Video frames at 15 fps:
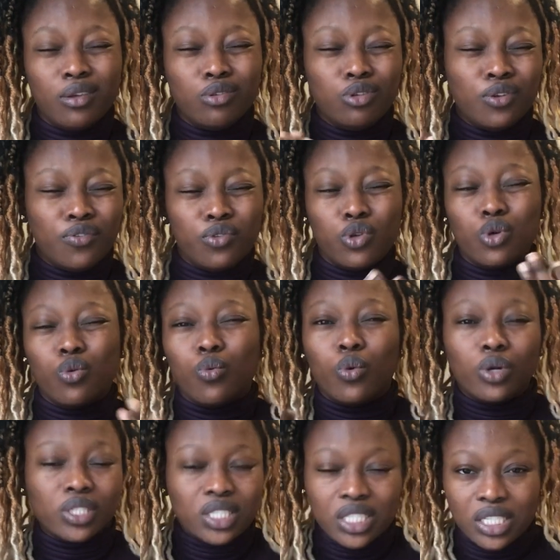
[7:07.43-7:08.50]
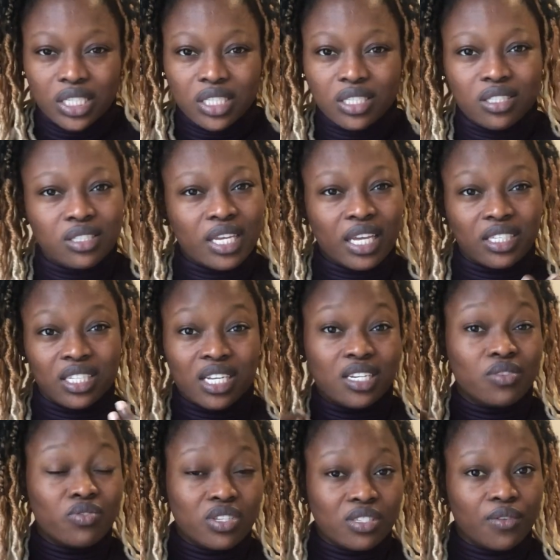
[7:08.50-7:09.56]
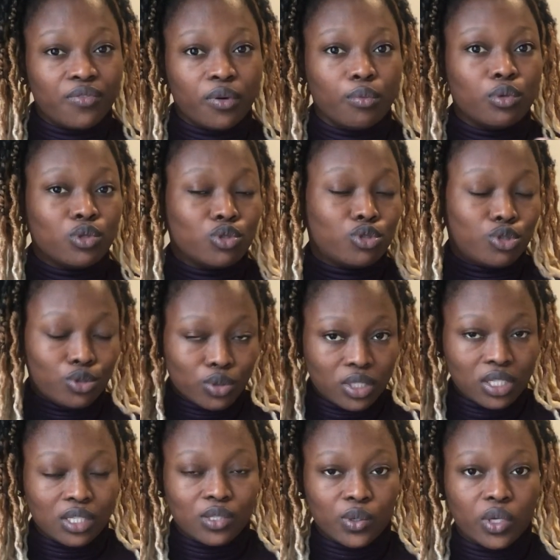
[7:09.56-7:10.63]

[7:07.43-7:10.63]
if you don't want it, there's any reason for me to shoot it.